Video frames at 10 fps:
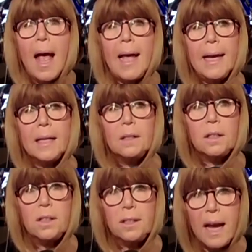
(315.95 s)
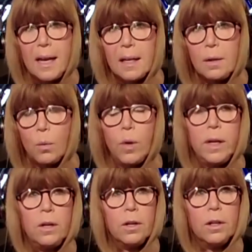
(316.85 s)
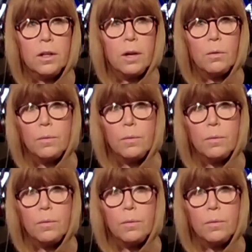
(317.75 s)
And today we heard